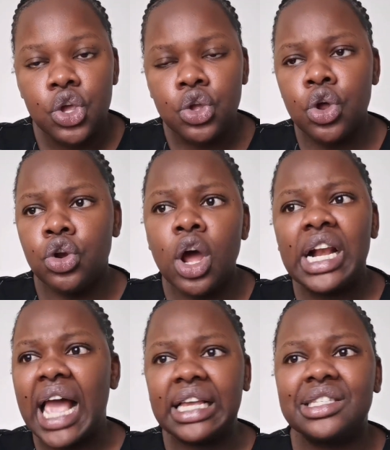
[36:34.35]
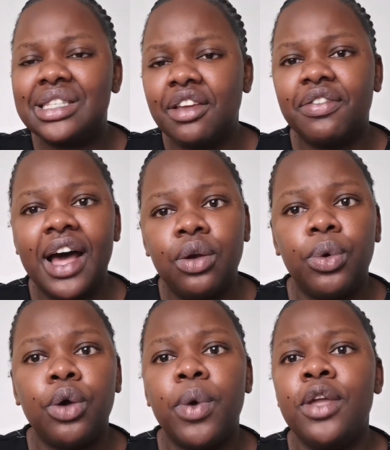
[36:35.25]
Not like stiff hard
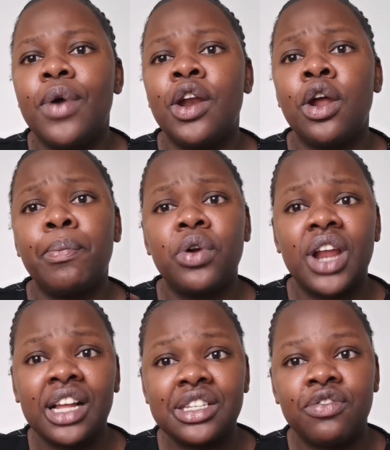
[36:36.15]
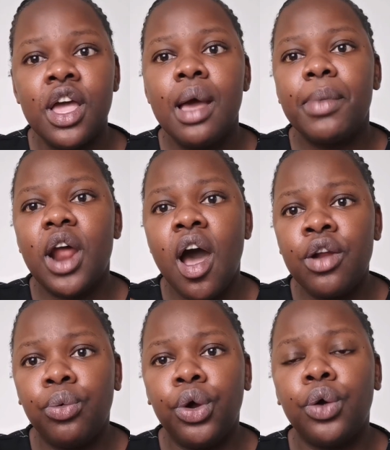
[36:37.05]
work where you are not productive, but
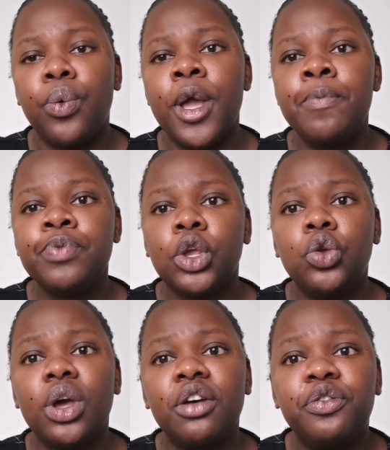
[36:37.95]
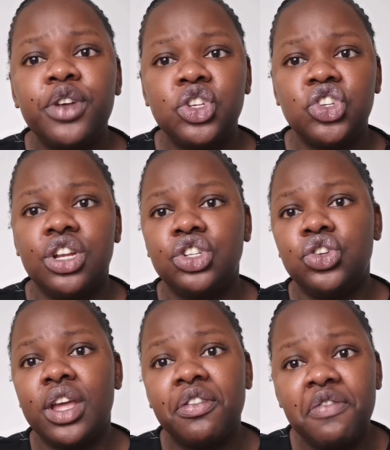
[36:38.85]
hard work where you're efficient,
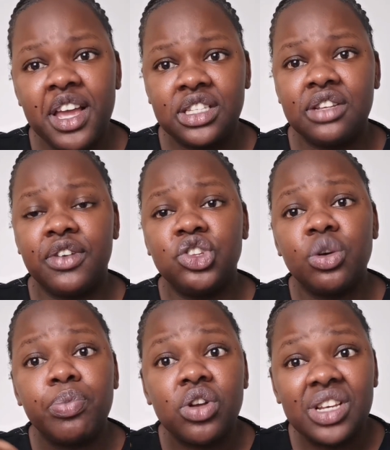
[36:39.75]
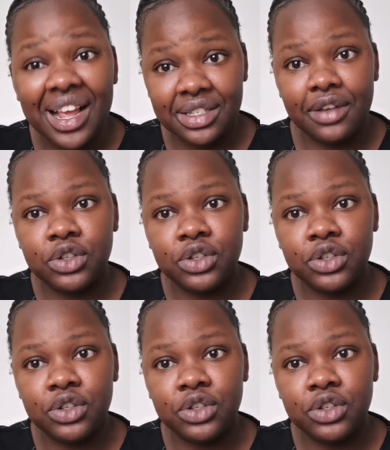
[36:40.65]
you're effective, and you're productive.